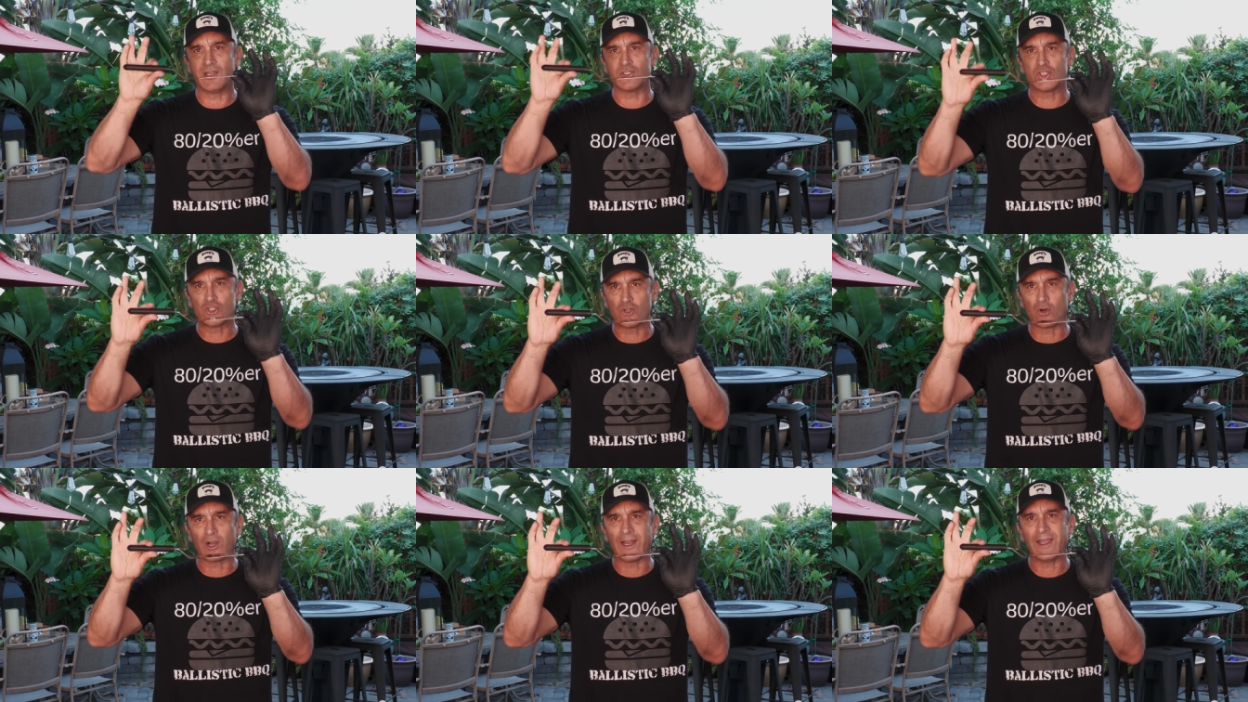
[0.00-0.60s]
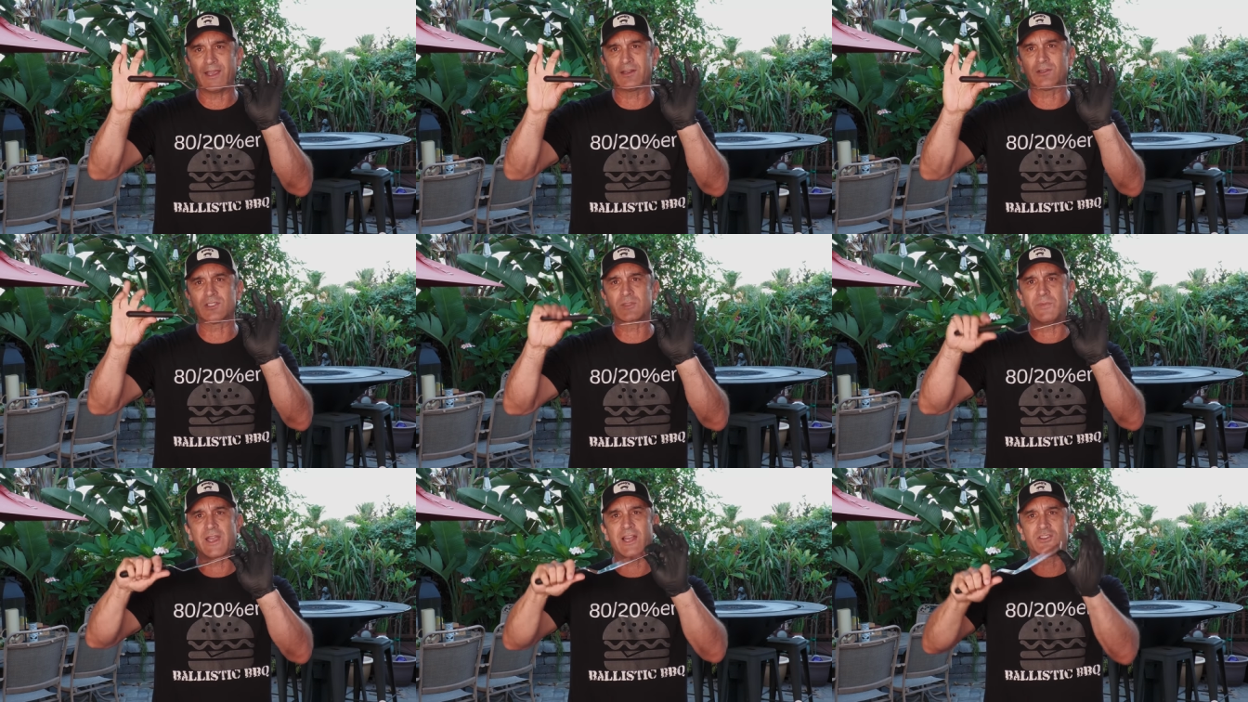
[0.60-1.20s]
a short-handled
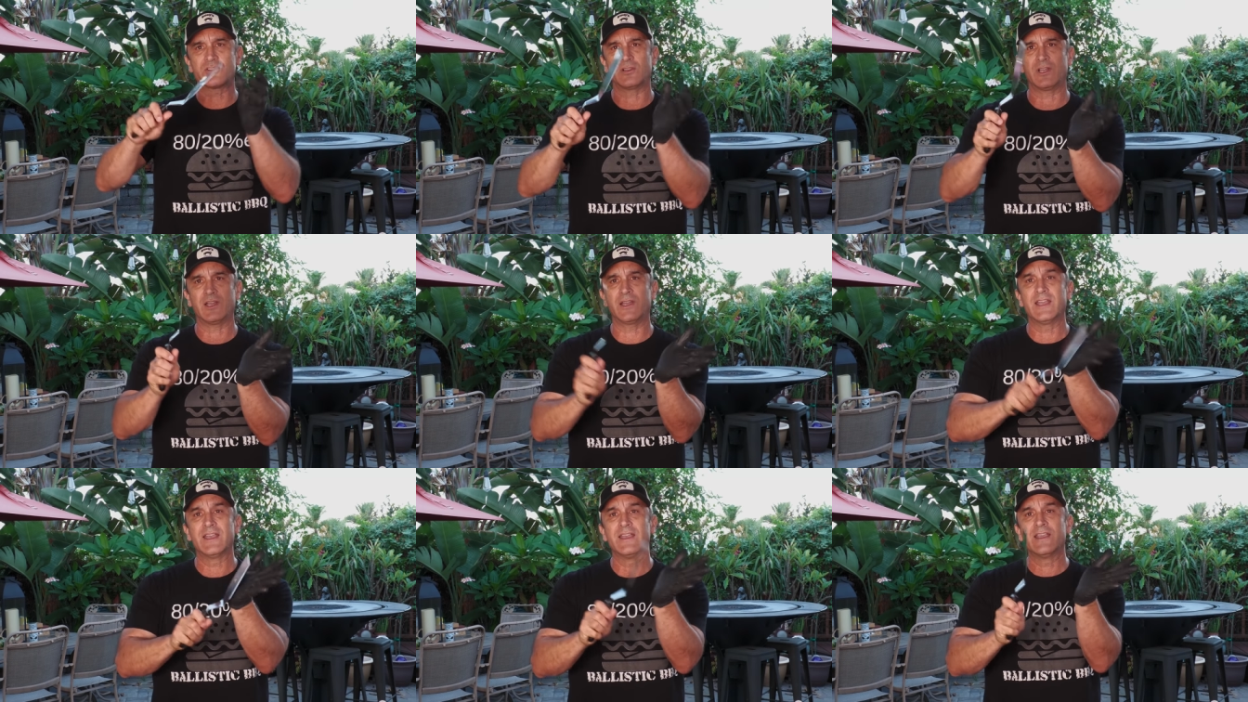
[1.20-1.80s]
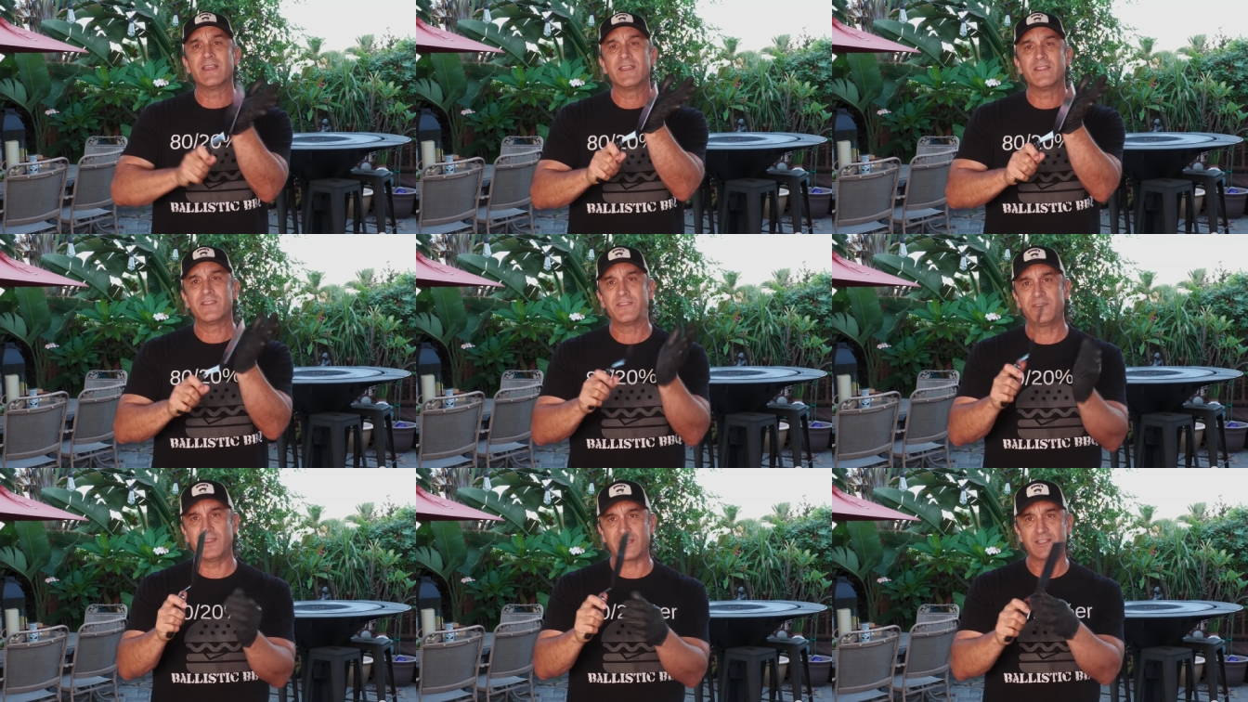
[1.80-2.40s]
spatula,
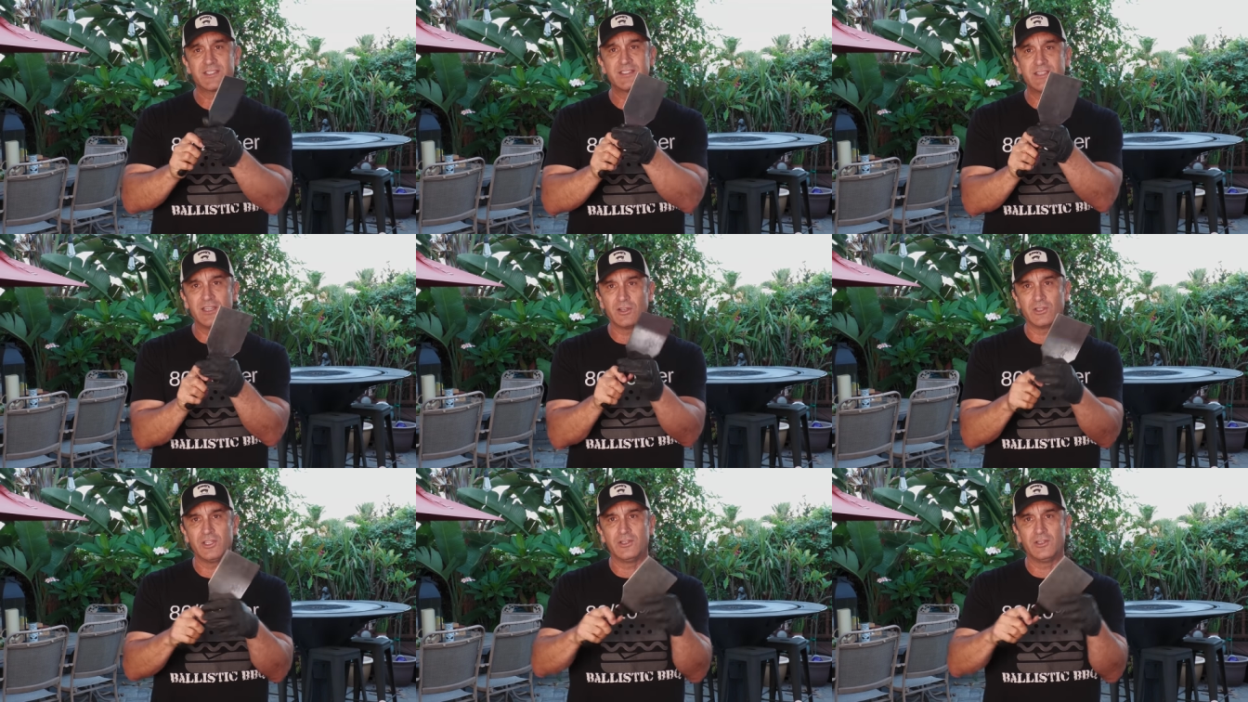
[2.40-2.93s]
thick steel.